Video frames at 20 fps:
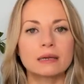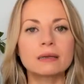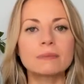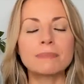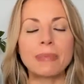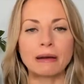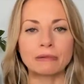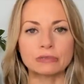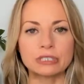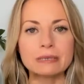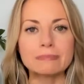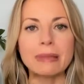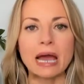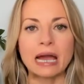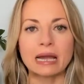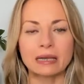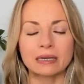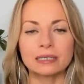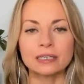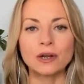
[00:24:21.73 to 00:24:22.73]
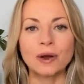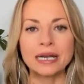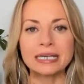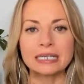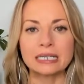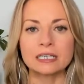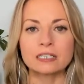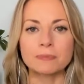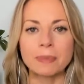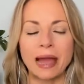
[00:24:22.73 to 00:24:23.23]
bouncing back,
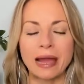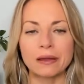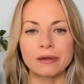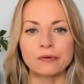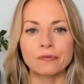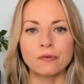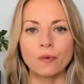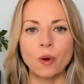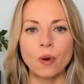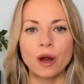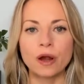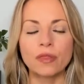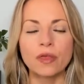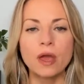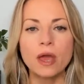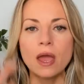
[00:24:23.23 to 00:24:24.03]
ideas back and forth.